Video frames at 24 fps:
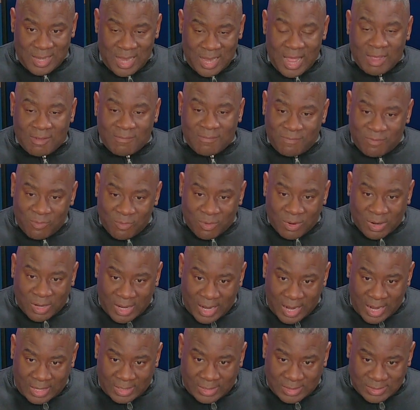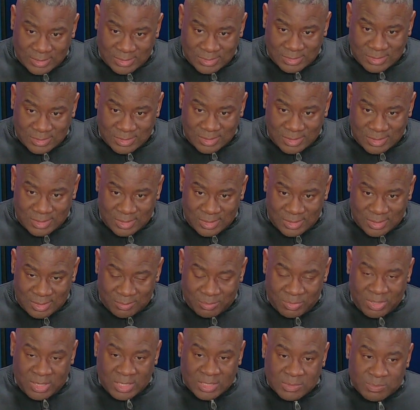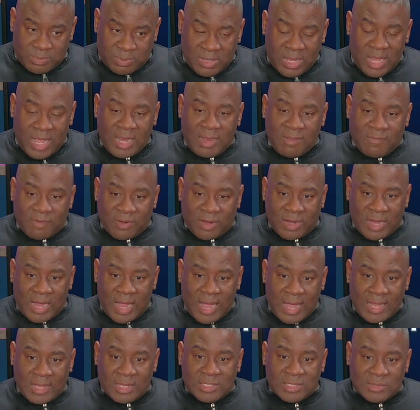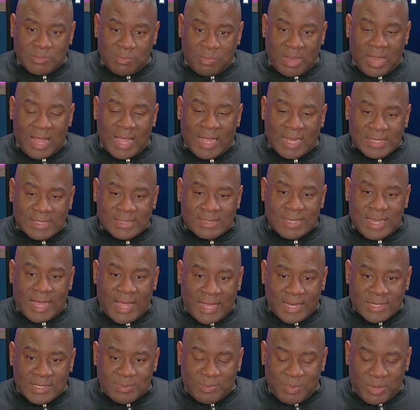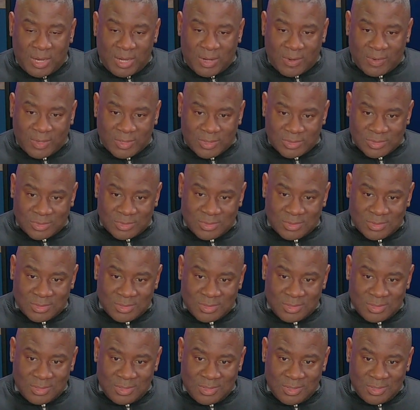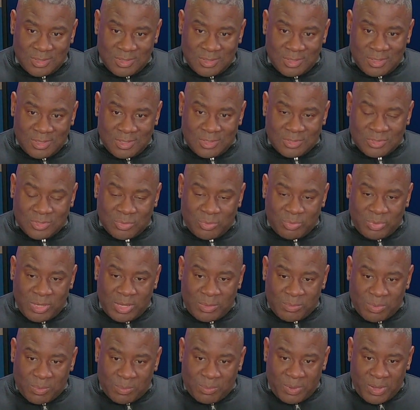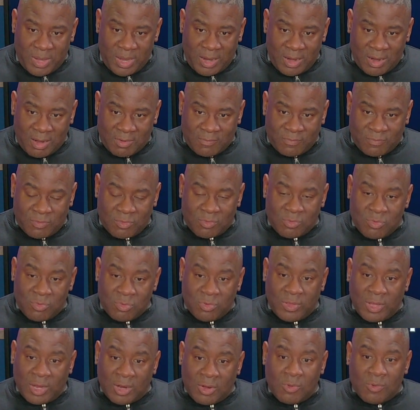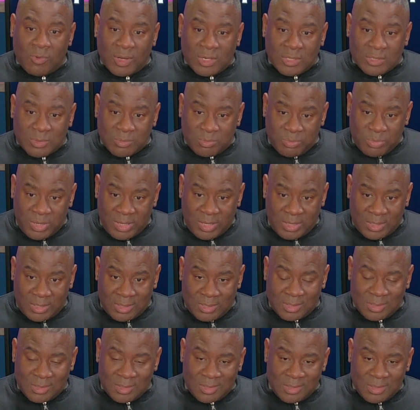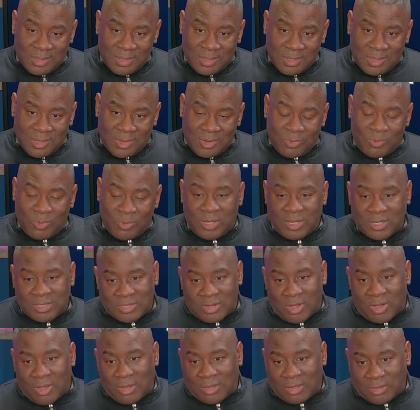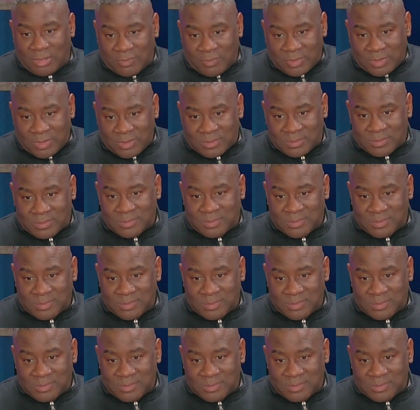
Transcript: not for college. Because planning for college blindsides parents to being prepared for who they're going to be when it's all over.